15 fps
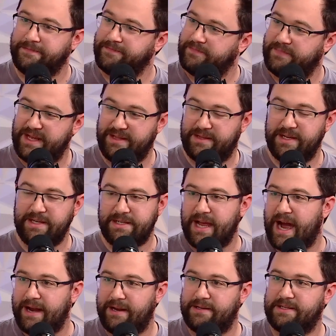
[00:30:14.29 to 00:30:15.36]
This
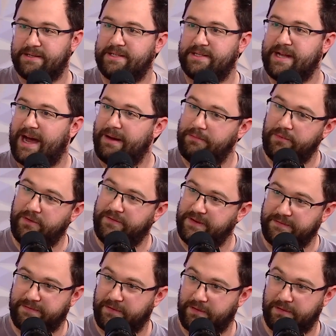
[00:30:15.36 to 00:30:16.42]
guy didn't stop moving
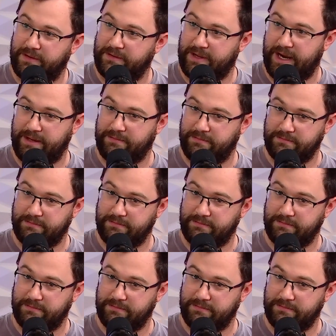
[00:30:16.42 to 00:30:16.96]
for like